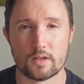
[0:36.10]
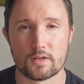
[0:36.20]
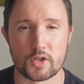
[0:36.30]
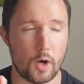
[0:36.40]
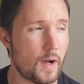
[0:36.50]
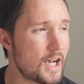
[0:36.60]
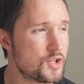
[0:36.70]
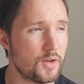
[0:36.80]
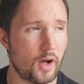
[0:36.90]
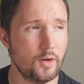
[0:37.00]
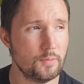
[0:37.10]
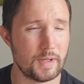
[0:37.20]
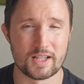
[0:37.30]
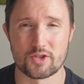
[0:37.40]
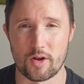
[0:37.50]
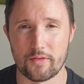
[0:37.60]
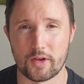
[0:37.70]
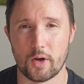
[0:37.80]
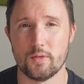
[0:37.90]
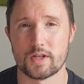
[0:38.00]
So as you know, being a strength
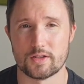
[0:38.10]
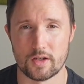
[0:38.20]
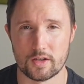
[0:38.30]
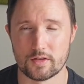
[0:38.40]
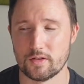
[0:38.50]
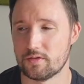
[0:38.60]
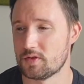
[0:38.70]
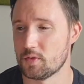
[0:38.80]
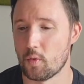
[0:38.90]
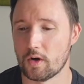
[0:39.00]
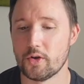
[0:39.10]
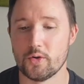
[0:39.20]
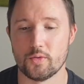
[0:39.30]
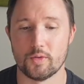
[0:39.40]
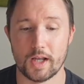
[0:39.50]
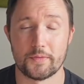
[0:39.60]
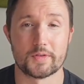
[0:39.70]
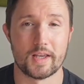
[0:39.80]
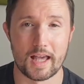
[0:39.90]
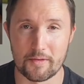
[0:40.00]
coach, as someone who
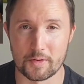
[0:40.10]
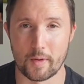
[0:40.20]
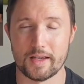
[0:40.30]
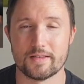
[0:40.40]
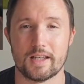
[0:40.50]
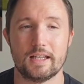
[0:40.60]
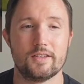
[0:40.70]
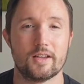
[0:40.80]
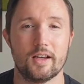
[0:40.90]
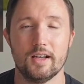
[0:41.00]
lifts heavy weights and